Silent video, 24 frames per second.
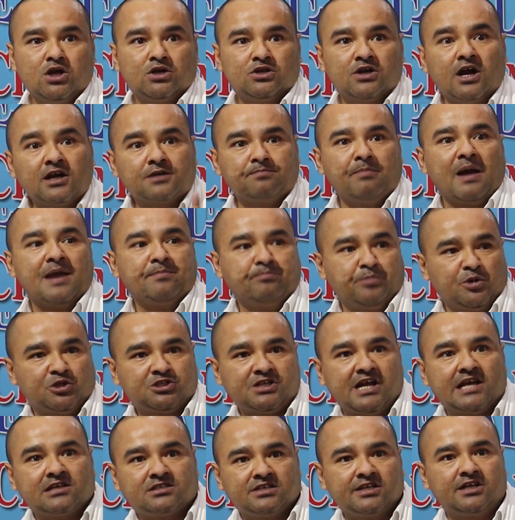Not by
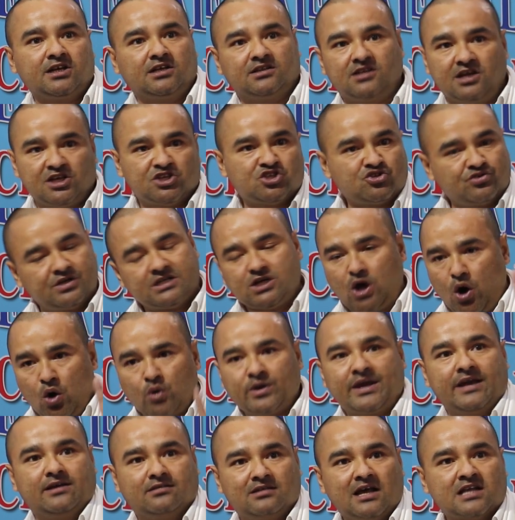protesting on the street,
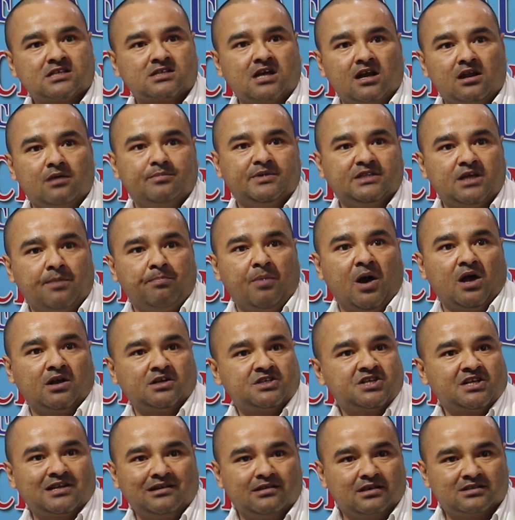okay, that's going to be the
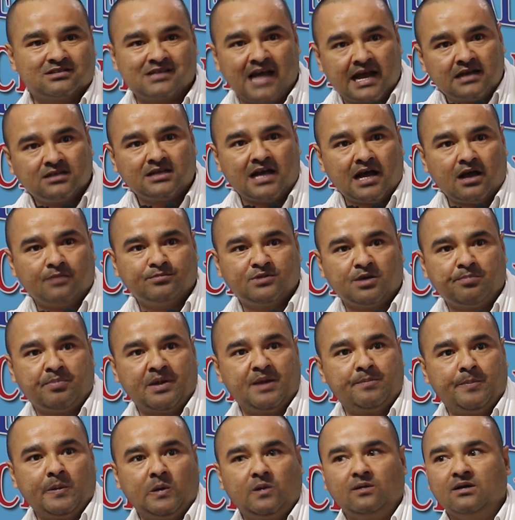political agenda of the
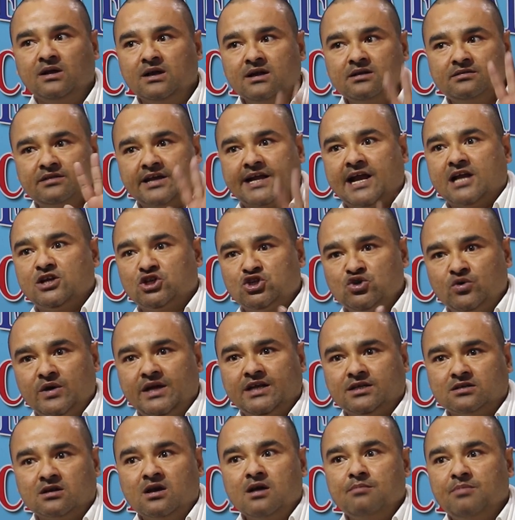people, they can do
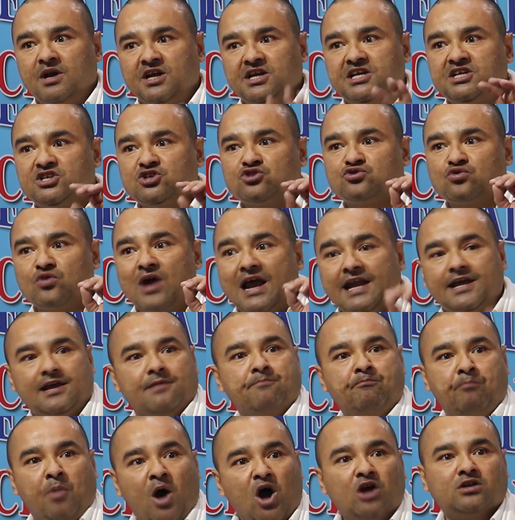it, but it is very
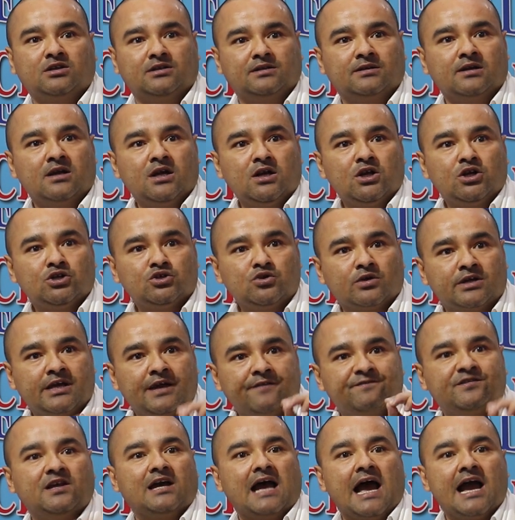important to
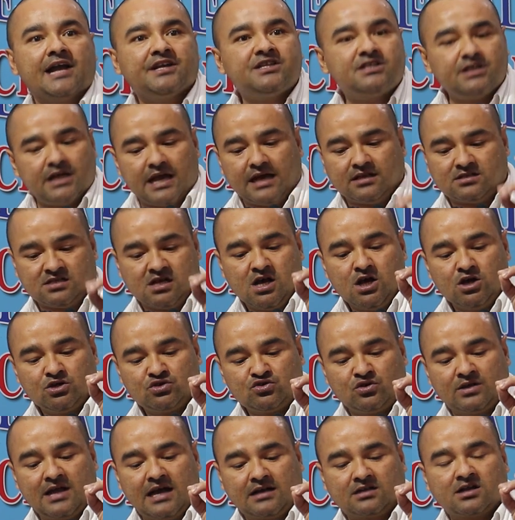give the ideas
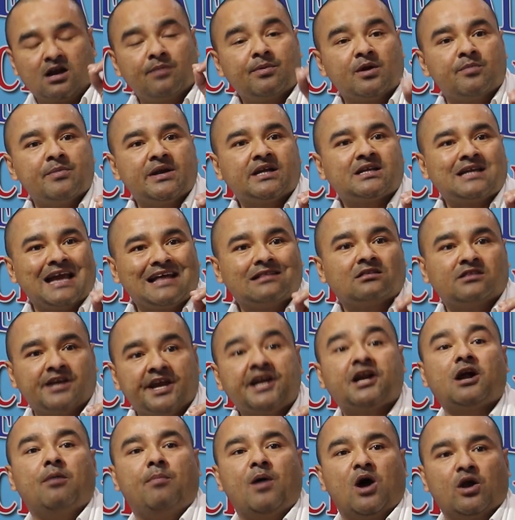so that government can
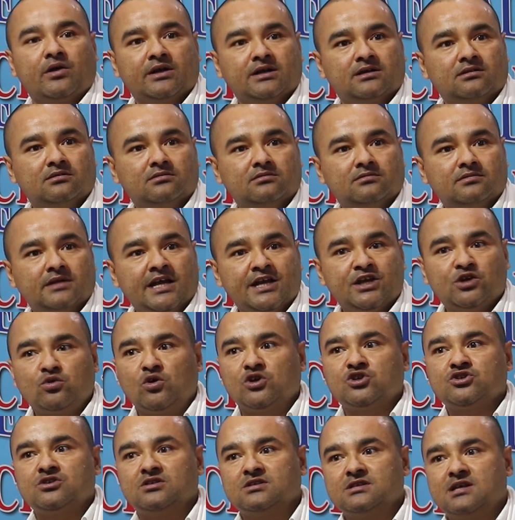think about it. Any
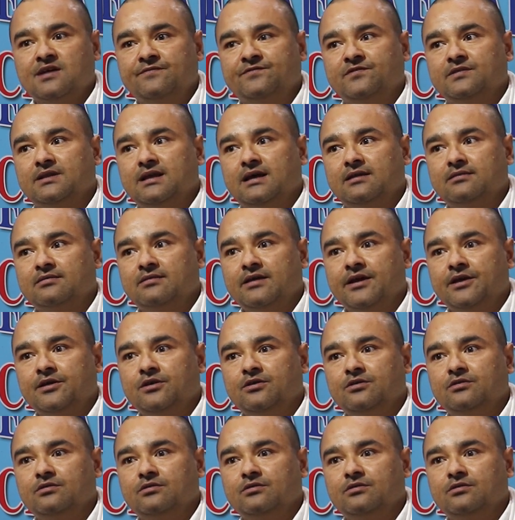questions after that? Thank you.